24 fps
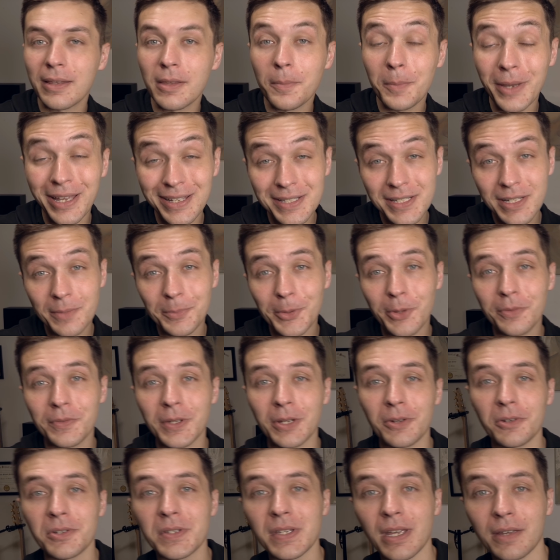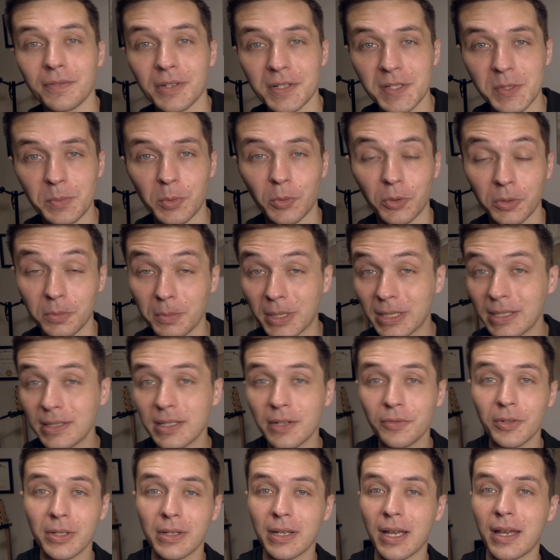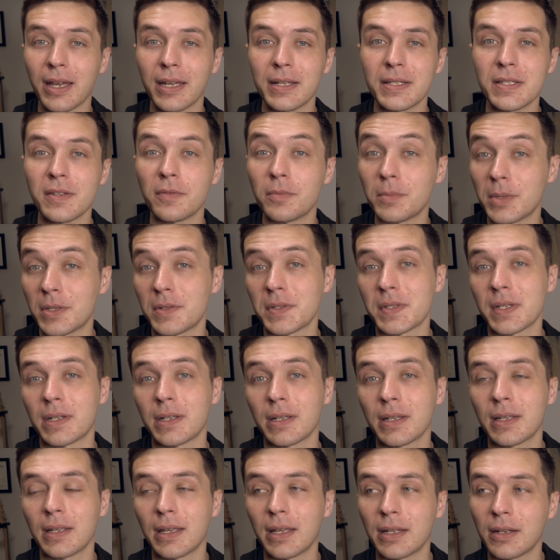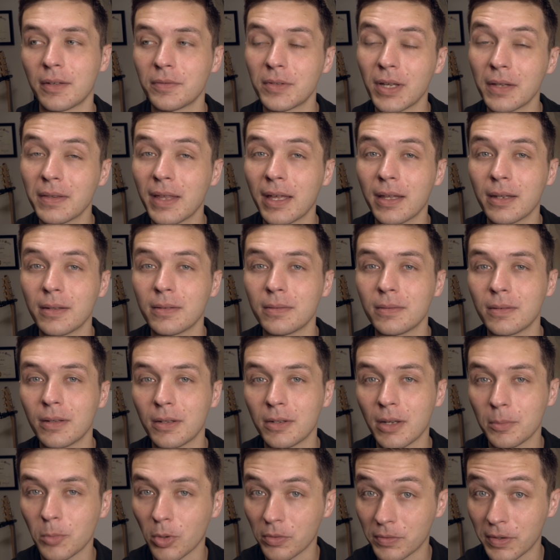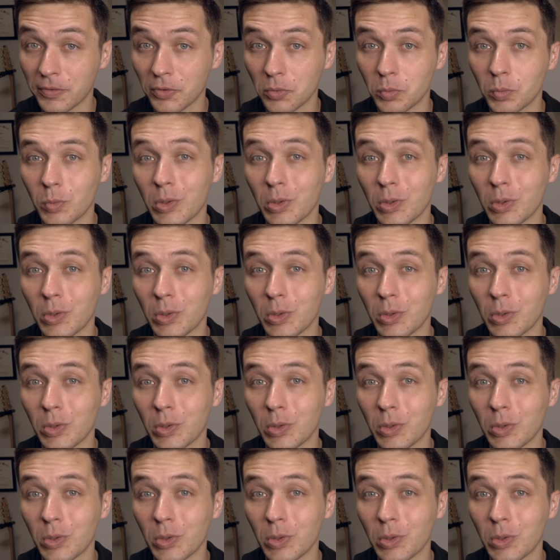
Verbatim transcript: In the past couple of years, I've explored many different kinds of music, and I've done that in a number of different